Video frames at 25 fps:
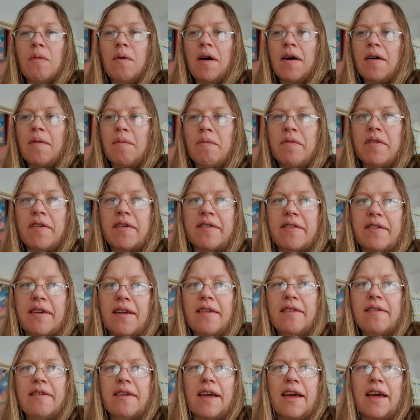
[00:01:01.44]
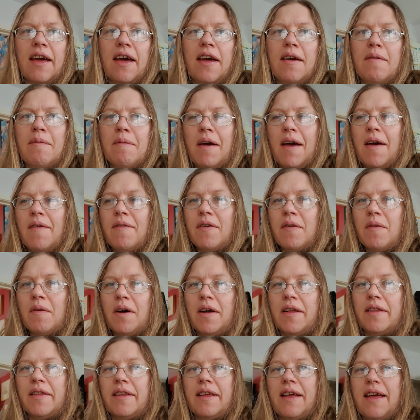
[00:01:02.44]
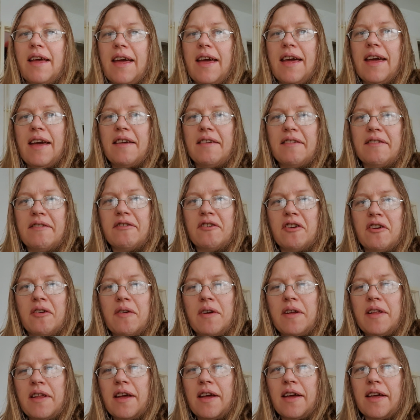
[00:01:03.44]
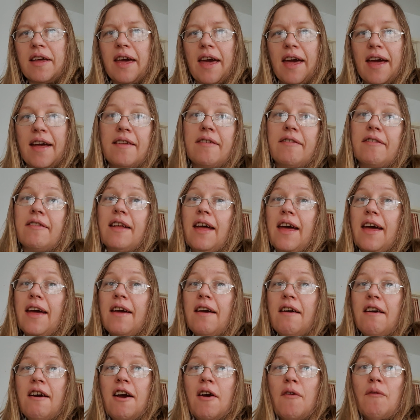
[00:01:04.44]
Welcome to Sunday. Hope everyone is doing okay today.